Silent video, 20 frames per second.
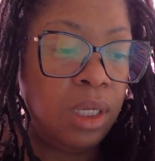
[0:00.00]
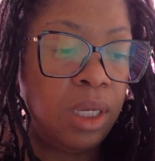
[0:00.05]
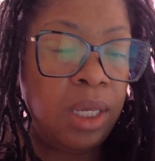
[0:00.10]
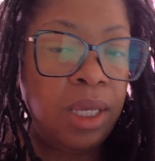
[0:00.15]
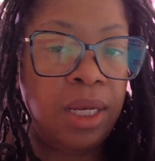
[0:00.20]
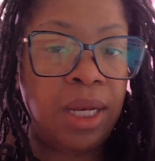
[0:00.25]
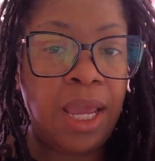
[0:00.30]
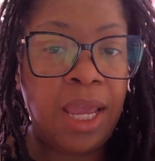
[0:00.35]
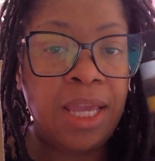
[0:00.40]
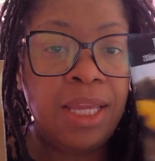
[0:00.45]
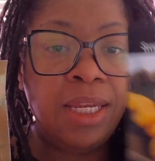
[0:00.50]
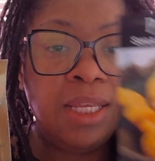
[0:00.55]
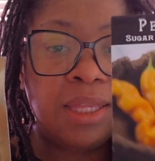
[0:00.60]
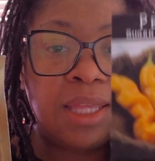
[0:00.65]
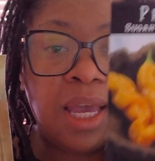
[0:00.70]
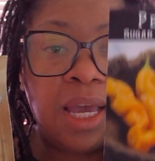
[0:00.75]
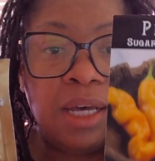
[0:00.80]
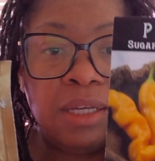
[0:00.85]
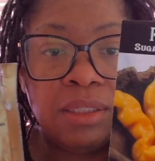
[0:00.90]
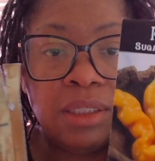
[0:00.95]
and
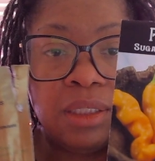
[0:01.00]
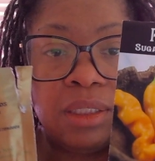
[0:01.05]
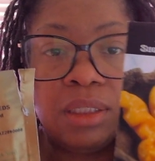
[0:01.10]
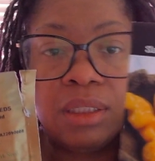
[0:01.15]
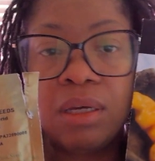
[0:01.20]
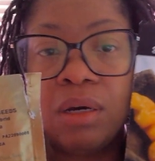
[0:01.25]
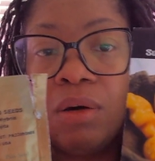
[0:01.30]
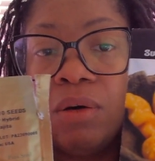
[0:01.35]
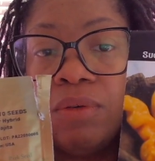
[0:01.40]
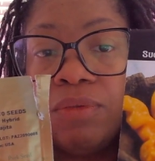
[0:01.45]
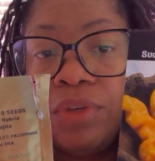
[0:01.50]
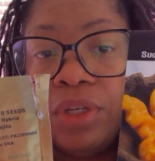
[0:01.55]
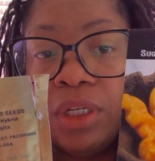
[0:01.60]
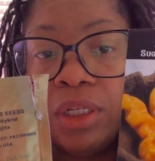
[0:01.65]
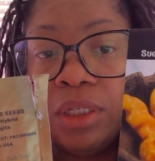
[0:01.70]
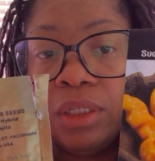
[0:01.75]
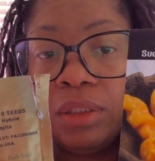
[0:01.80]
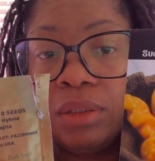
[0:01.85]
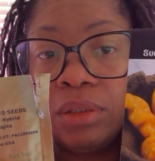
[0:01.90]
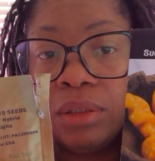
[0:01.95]
80,000
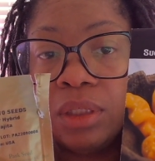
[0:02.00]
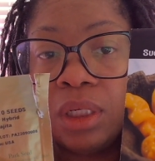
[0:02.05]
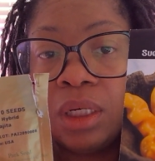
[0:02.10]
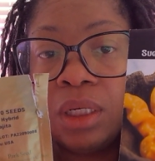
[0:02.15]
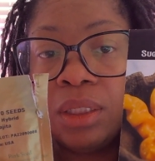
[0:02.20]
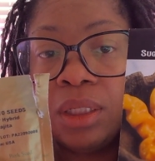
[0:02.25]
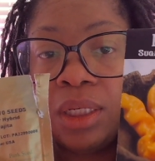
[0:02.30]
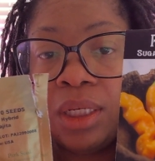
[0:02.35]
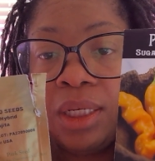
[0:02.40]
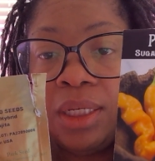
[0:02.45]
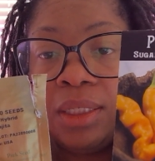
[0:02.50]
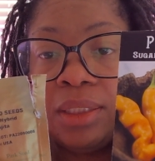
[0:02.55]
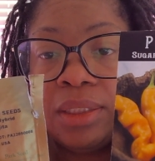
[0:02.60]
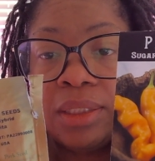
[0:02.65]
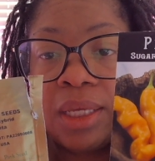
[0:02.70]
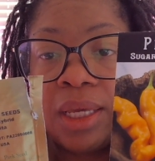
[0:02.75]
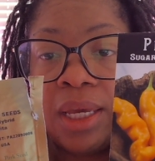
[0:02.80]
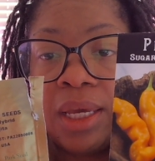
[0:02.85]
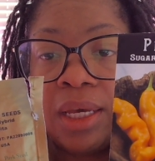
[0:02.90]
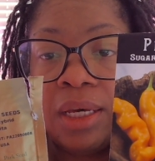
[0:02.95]
Scoville on the heat
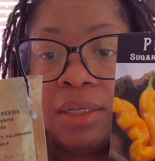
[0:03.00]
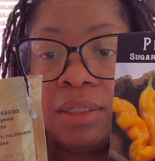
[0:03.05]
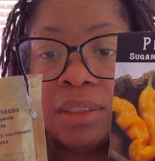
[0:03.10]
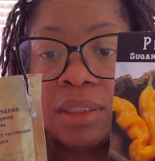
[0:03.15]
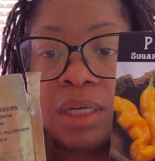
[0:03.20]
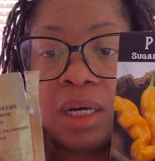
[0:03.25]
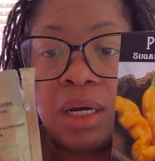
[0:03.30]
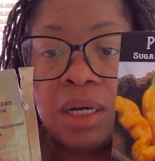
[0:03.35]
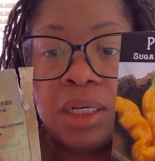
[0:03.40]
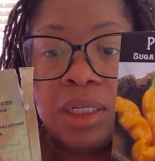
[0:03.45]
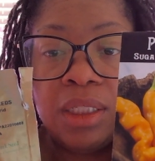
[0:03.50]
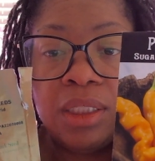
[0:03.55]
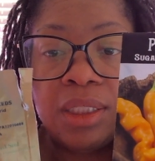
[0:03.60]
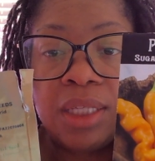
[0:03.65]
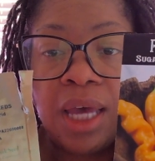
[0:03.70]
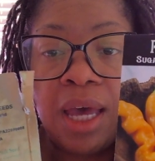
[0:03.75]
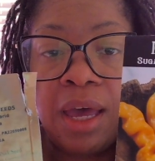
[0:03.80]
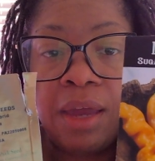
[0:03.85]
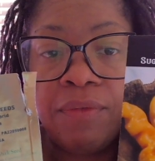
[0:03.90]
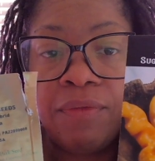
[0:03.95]
scales are these
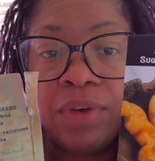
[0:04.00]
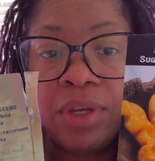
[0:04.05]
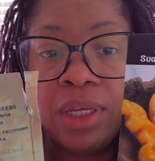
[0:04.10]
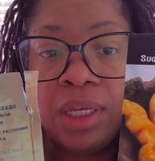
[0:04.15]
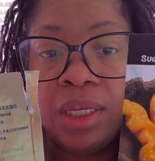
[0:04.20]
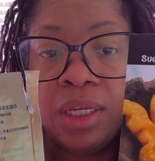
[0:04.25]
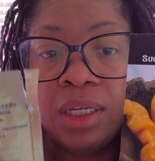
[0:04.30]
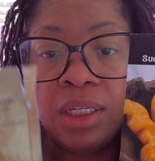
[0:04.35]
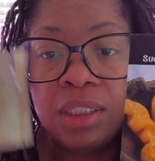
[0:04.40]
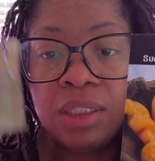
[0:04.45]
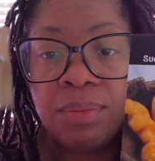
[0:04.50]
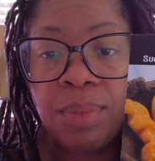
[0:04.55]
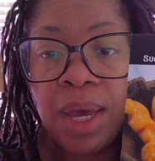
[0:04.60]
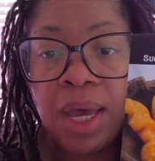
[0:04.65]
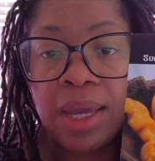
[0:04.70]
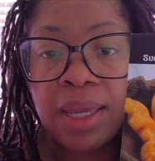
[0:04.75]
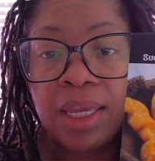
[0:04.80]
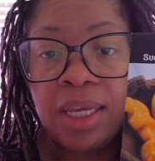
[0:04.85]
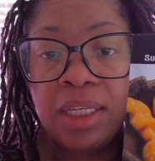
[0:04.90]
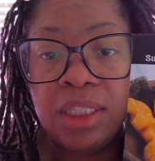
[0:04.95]
hot fajitas
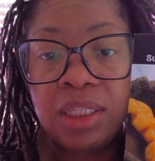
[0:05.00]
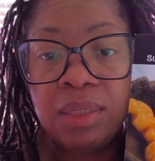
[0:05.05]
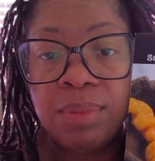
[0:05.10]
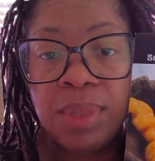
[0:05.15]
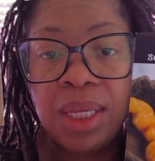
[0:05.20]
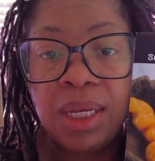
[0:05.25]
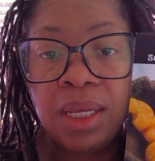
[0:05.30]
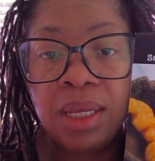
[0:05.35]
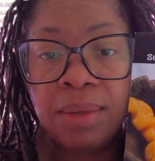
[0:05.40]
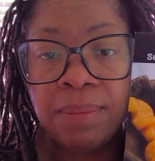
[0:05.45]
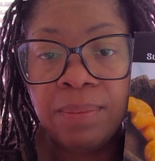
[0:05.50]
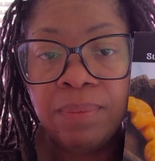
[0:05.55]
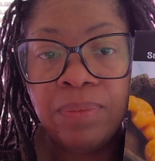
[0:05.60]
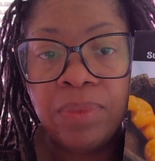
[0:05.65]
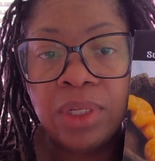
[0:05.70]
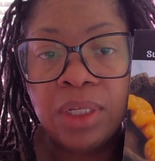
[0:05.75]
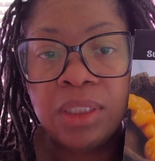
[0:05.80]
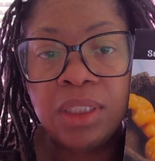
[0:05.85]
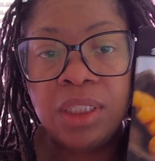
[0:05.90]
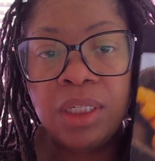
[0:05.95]
by Kitchen Mini
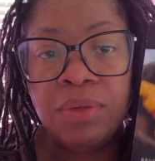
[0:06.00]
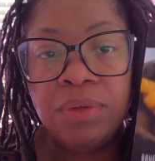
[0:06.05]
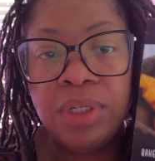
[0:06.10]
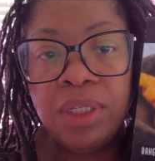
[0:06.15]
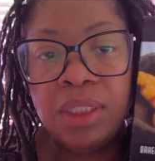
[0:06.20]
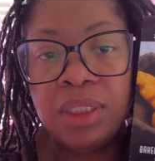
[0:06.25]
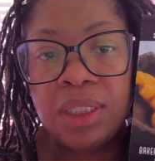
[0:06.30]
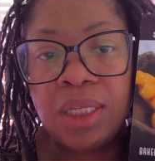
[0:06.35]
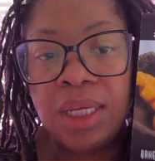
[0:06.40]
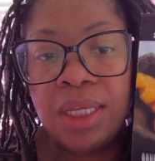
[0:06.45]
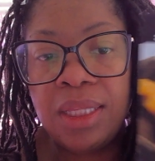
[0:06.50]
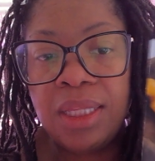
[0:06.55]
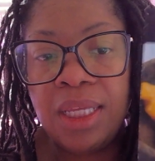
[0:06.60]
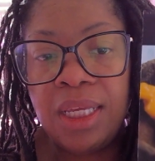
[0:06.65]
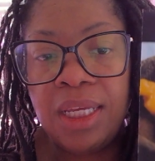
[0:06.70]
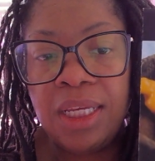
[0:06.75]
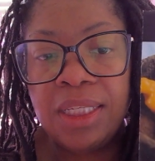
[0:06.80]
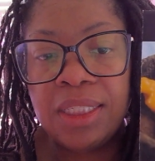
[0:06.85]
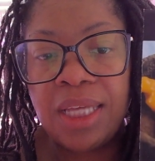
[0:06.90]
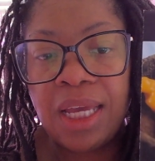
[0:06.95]
series, and
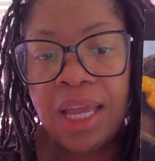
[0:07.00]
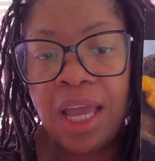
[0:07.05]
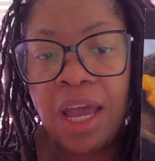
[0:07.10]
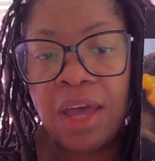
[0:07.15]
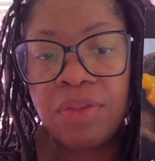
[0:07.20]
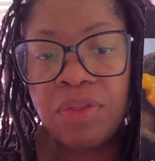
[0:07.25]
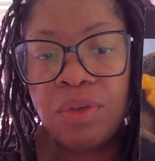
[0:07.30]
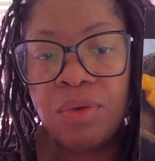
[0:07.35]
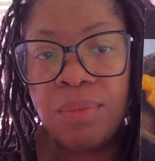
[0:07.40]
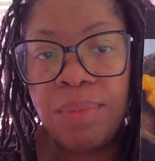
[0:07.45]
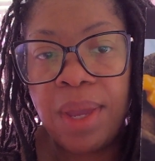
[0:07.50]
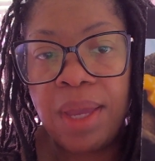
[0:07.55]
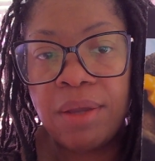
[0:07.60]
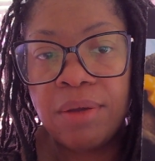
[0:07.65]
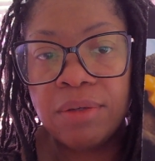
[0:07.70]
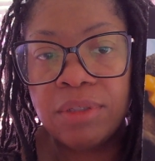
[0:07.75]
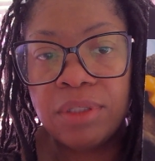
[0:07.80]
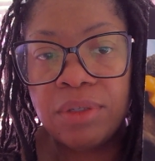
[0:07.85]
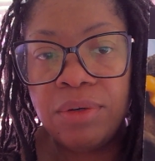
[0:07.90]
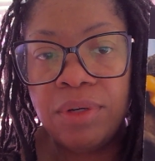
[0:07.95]
these I got through
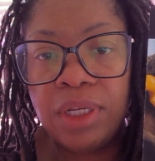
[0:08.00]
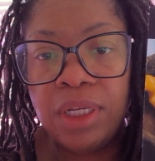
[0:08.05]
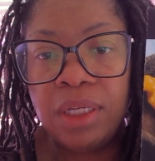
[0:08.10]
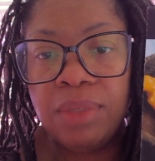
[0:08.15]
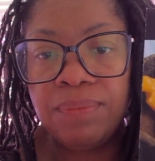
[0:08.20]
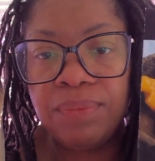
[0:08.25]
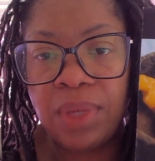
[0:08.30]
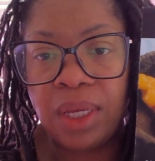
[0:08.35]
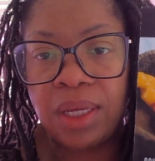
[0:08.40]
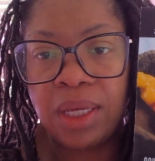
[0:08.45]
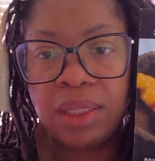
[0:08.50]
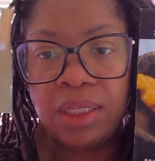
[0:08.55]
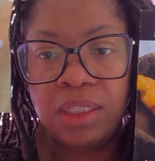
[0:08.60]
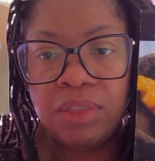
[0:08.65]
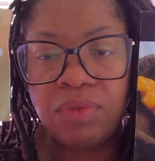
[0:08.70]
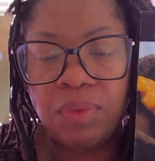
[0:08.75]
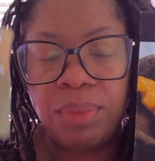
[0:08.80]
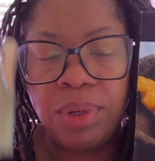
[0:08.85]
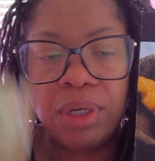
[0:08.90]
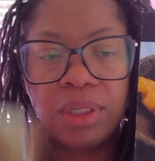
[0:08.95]
Baker's Creek. I got these
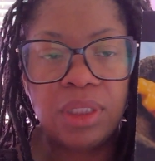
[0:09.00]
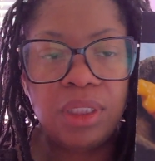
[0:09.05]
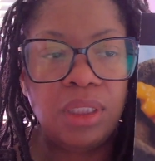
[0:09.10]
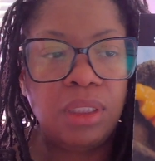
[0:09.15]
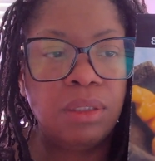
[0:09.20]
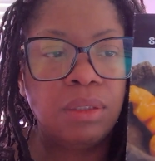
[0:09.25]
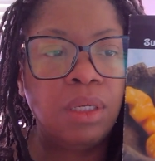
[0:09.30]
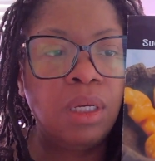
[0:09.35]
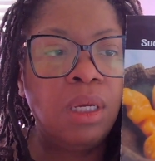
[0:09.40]
from Park Seat.